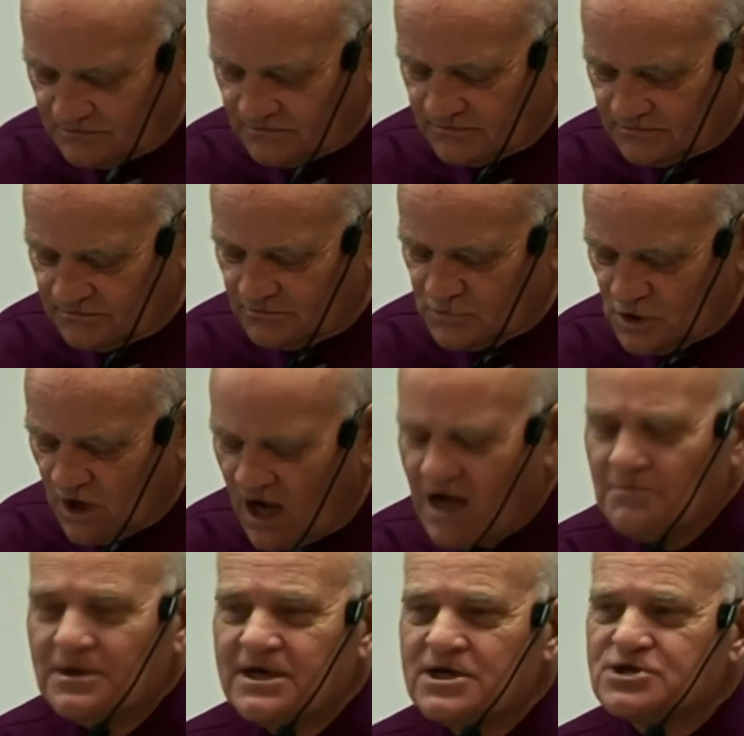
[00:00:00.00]

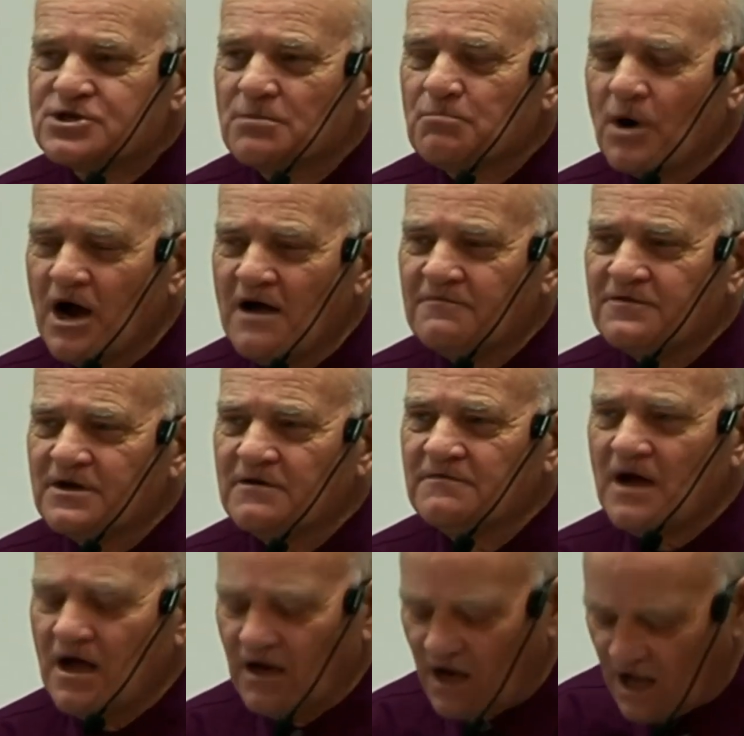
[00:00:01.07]
Muhammad is the prophet of
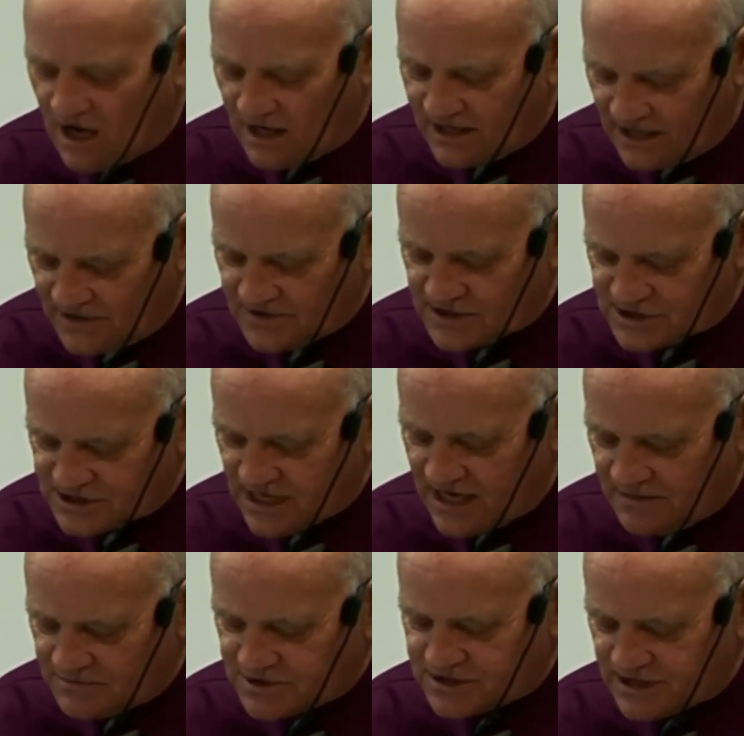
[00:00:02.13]
Allah in the
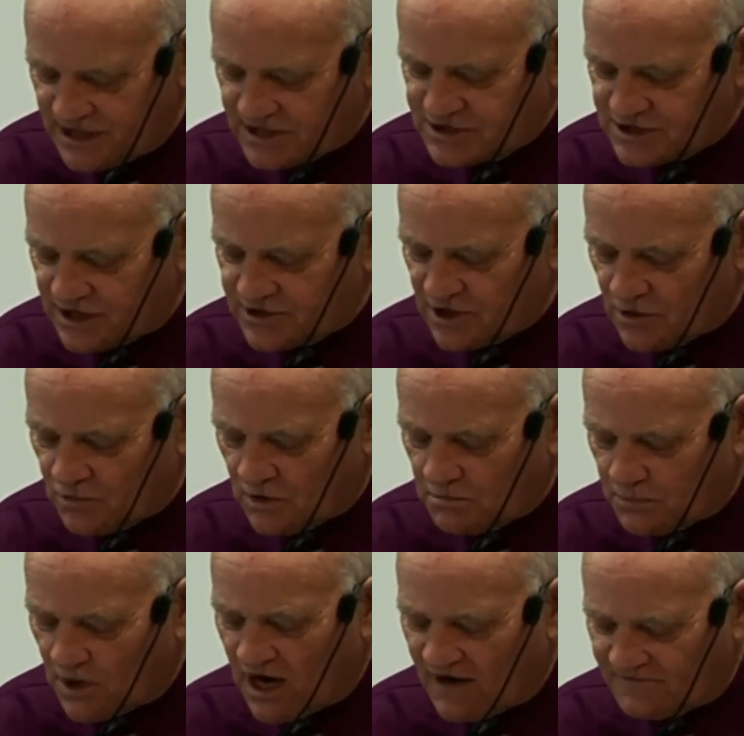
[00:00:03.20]
same sense that there were
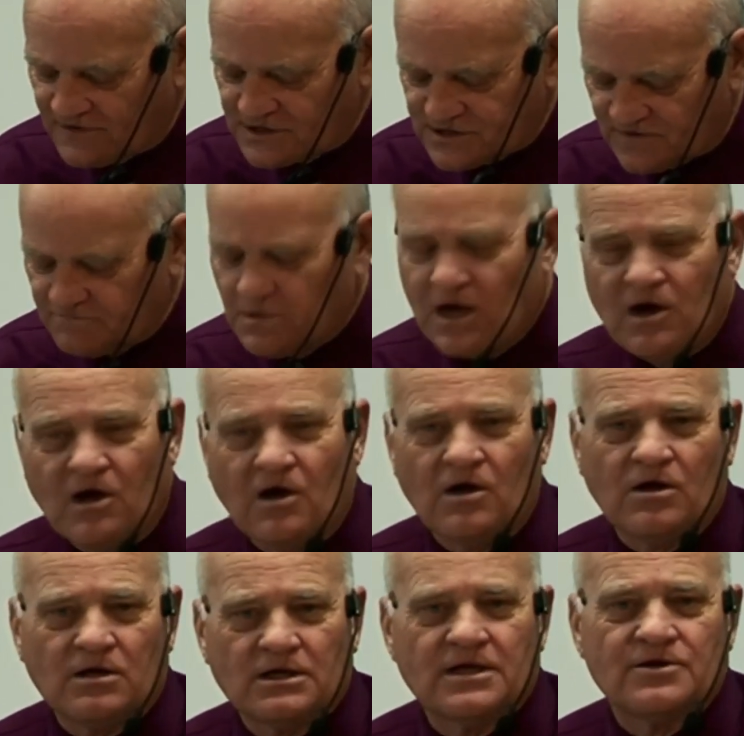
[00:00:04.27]
prophets of
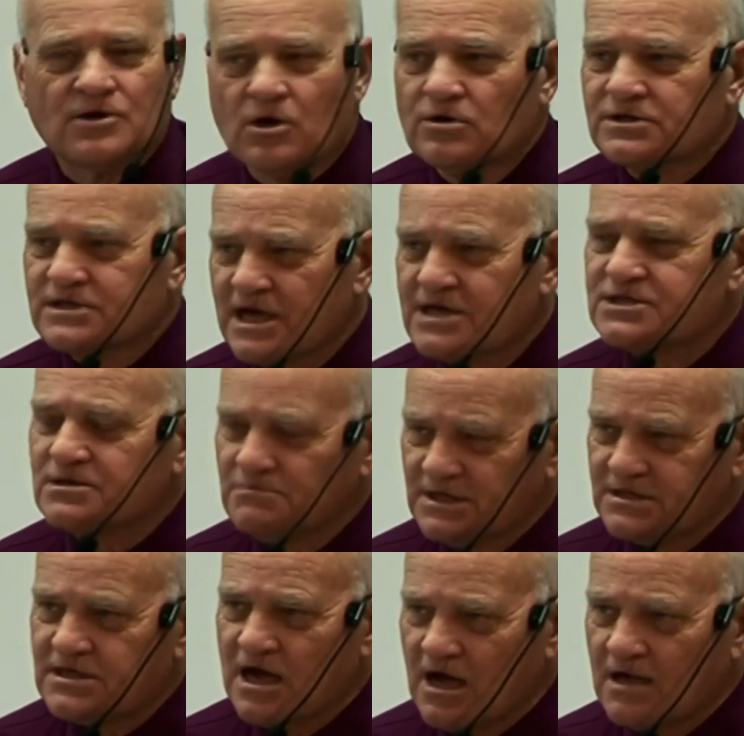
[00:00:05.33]
Baal in Old Testament
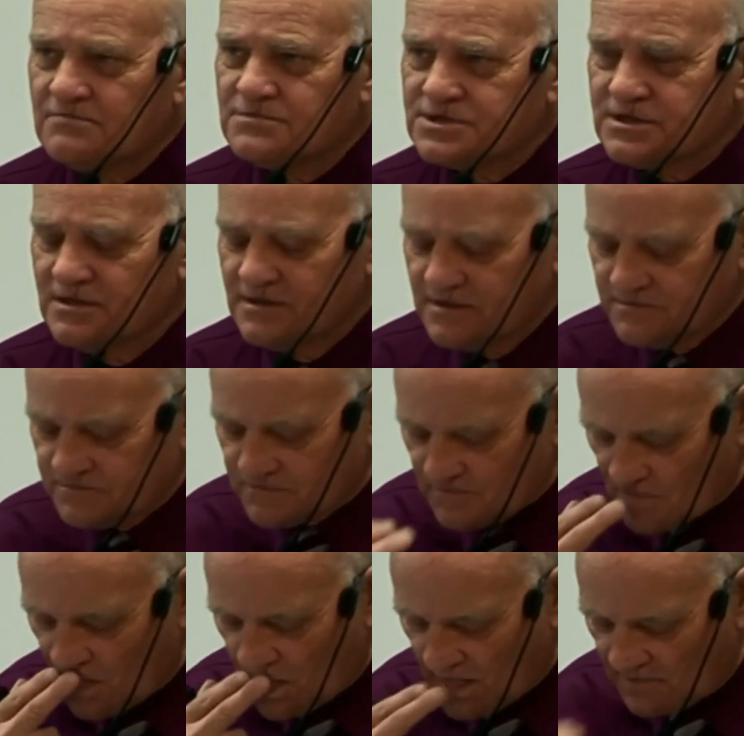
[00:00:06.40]
times.
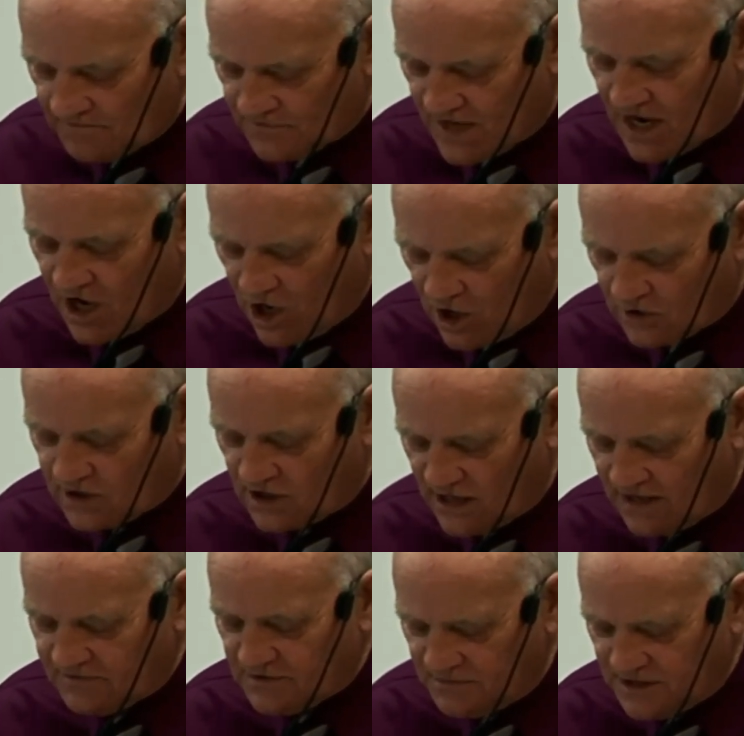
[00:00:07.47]
They all
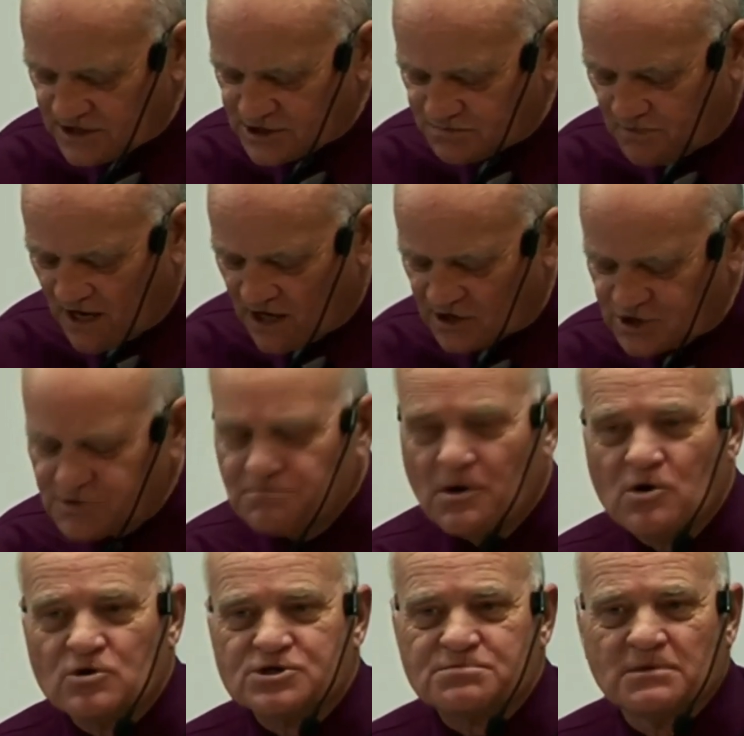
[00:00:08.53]
claim to be inspired
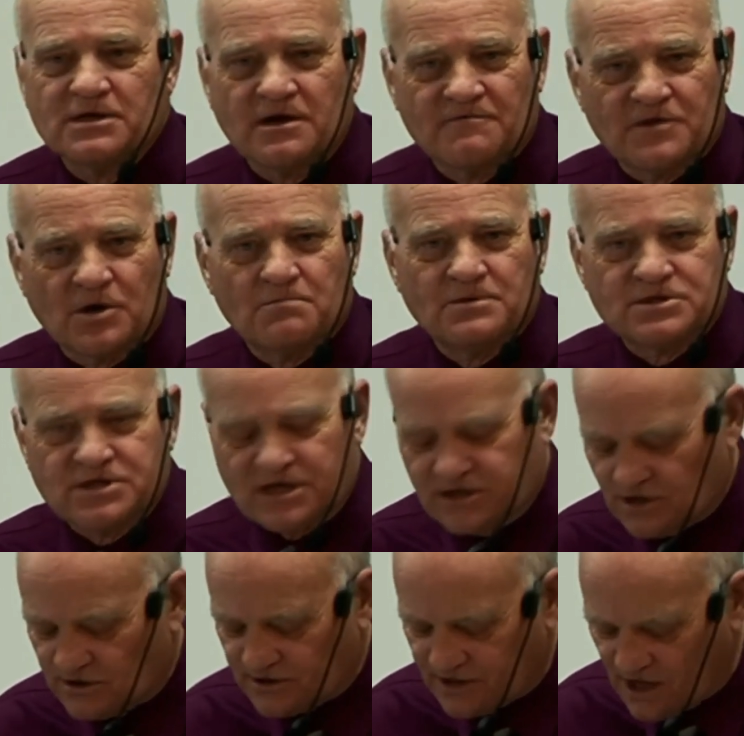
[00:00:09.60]
spokesmen of their
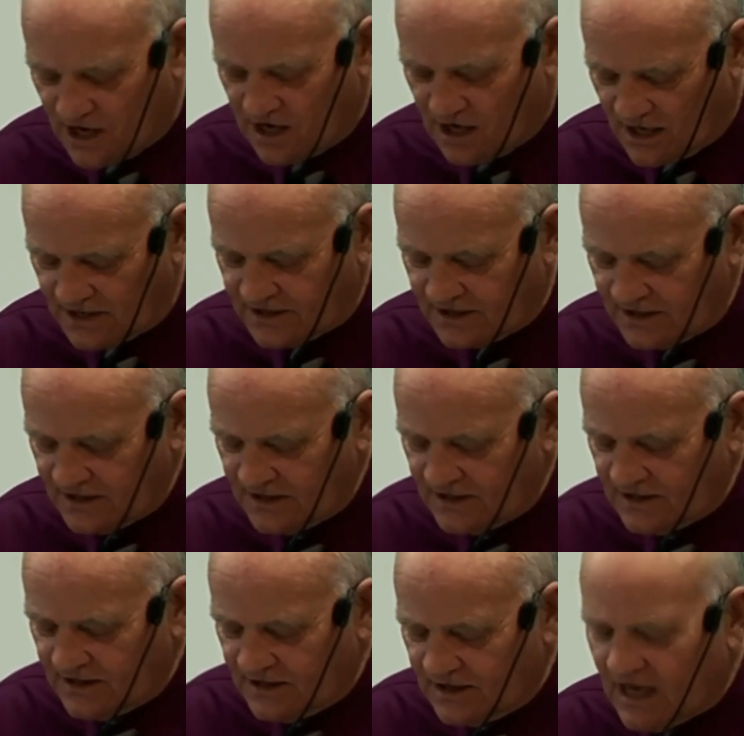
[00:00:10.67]
particular God,
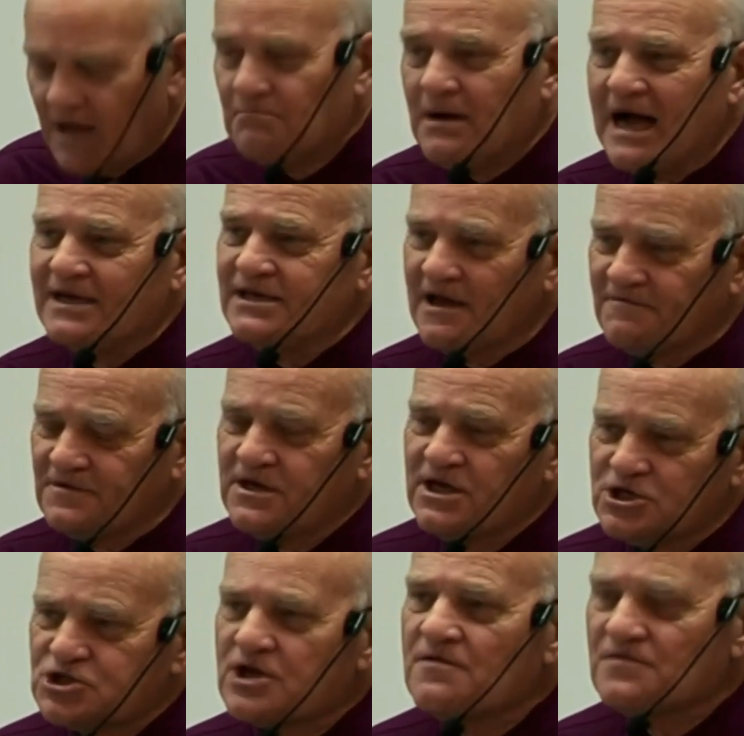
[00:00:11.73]
and by
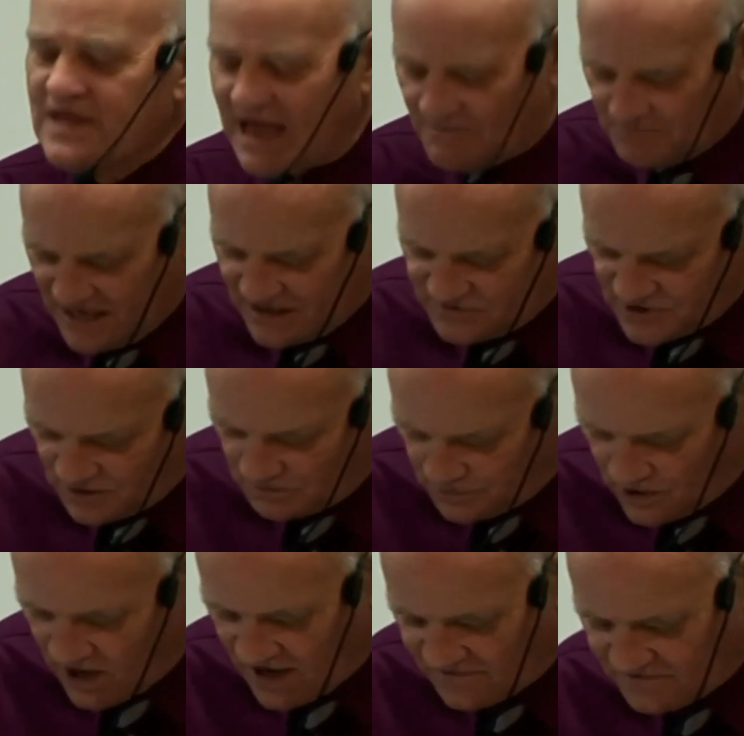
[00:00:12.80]
definition, that made them
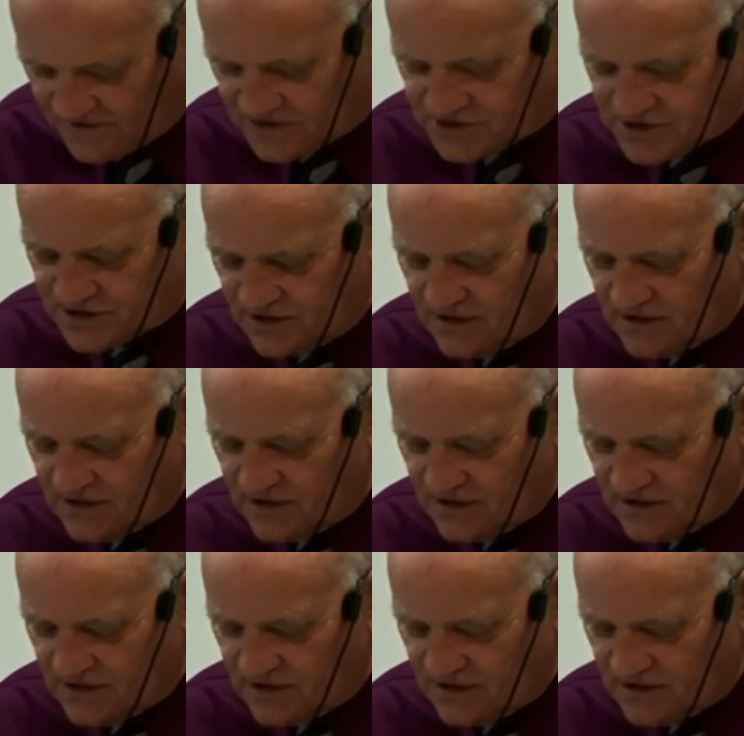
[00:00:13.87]
prophets.